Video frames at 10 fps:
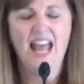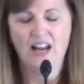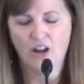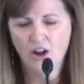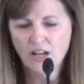
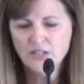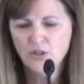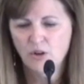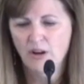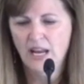And
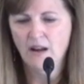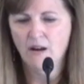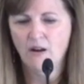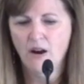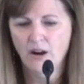consecrate
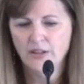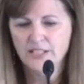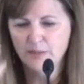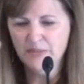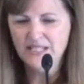our
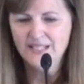heart to be